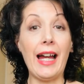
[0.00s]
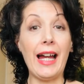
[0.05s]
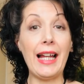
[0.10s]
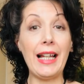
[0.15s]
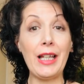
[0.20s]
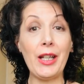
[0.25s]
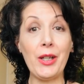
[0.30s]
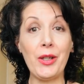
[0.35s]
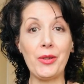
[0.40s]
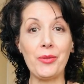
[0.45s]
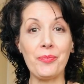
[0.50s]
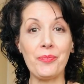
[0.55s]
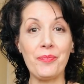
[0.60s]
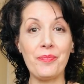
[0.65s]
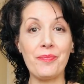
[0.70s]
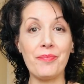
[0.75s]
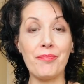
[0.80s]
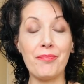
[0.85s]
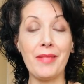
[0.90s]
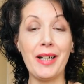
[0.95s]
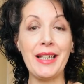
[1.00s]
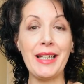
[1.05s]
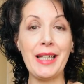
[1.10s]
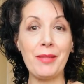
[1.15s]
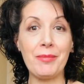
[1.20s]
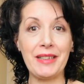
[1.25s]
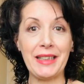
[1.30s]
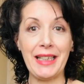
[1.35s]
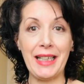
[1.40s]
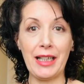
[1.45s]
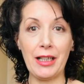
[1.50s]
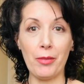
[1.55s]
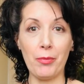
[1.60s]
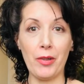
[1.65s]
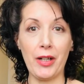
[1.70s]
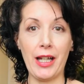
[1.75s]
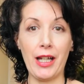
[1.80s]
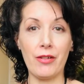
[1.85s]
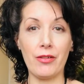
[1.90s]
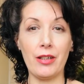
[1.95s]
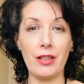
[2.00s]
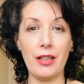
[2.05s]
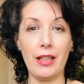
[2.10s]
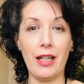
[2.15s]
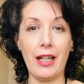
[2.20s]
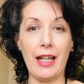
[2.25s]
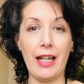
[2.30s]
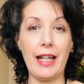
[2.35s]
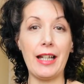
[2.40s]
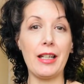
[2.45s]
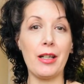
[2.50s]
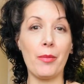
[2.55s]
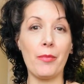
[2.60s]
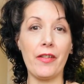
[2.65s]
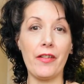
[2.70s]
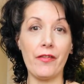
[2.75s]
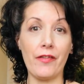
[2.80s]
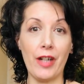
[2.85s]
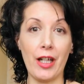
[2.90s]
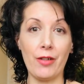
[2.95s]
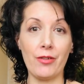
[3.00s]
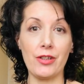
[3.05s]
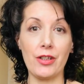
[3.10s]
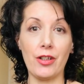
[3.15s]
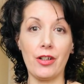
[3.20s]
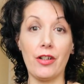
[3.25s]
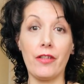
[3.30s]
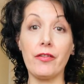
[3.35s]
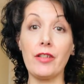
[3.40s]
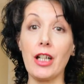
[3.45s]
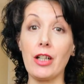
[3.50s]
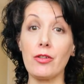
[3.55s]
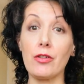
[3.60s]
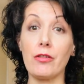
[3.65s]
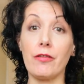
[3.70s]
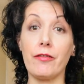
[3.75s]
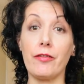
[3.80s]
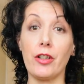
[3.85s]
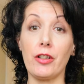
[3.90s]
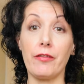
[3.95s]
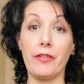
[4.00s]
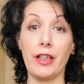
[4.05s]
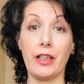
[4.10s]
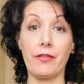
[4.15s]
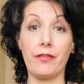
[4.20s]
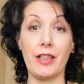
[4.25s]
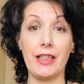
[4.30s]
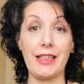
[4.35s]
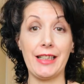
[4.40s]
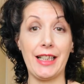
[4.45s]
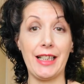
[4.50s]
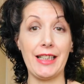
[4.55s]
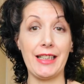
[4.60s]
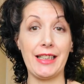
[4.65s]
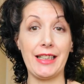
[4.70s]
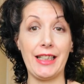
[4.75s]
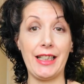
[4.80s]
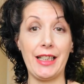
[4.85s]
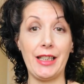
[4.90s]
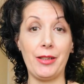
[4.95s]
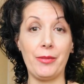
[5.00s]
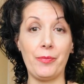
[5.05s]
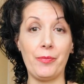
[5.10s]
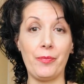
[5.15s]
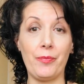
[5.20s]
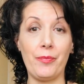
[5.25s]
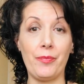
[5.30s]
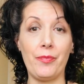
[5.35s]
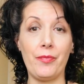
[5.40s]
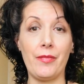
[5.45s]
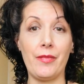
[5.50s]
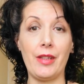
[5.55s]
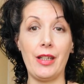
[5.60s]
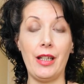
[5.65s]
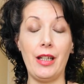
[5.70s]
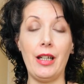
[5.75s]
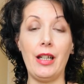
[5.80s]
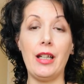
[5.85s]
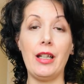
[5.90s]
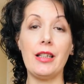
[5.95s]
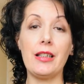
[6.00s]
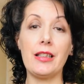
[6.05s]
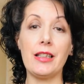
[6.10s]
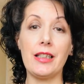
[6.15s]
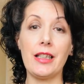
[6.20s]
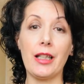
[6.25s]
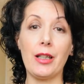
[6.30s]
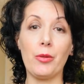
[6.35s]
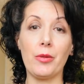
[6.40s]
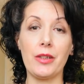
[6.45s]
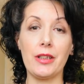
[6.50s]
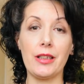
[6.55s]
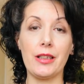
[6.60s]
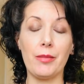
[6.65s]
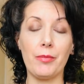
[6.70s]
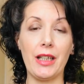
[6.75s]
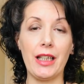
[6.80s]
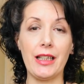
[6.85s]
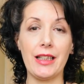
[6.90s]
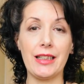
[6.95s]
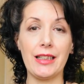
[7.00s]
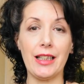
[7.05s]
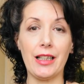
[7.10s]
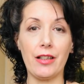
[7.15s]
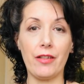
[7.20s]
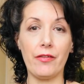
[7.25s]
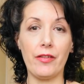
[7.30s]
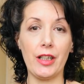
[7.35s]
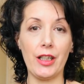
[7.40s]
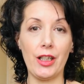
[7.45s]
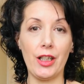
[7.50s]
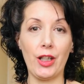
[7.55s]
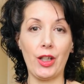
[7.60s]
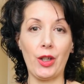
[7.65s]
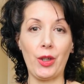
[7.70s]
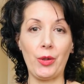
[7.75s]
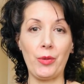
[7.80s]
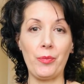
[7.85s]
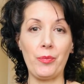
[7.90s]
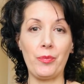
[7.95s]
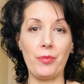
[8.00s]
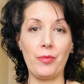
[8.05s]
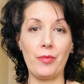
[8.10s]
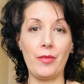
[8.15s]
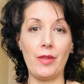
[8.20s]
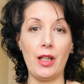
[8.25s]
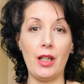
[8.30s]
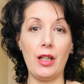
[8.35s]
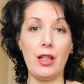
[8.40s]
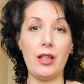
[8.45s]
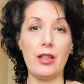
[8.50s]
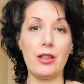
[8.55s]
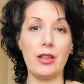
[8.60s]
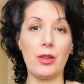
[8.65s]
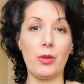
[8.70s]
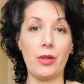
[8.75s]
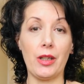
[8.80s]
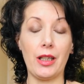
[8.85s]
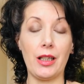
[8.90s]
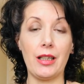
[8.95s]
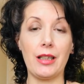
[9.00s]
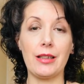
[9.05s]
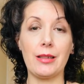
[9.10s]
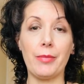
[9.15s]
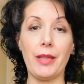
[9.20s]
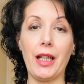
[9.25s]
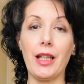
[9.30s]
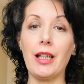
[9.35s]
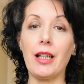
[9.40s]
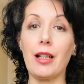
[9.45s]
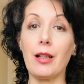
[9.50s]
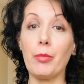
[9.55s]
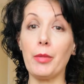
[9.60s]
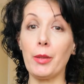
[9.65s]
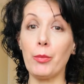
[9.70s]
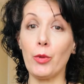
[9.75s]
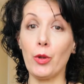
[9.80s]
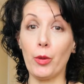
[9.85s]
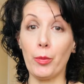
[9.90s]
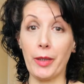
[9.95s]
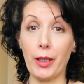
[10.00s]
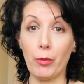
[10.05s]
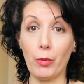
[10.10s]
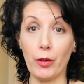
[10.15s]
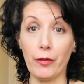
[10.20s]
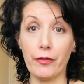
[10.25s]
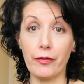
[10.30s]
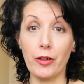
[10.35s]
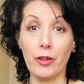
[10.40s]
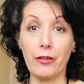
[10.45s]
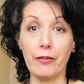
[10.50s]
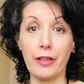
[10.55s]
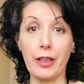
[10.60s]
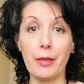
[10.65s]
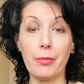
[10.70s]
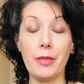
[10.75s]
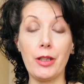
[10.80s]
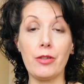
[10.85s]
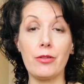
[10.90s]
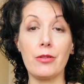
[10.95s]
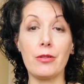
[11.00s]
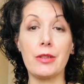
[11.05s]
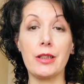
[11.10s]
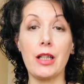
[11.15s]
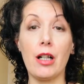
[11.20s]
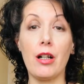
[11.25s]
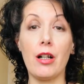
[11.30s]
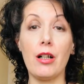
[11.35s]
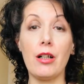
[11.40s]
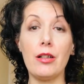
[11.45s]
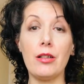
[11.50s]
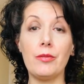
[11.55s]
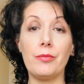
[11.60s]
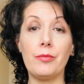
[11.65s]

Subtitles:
Hello, my name's Nikki Brown and I'm the founder of Natural Fulvic Vitality. Today I wanted to make this little video so I can explain a little bit more about what fulvic minerals are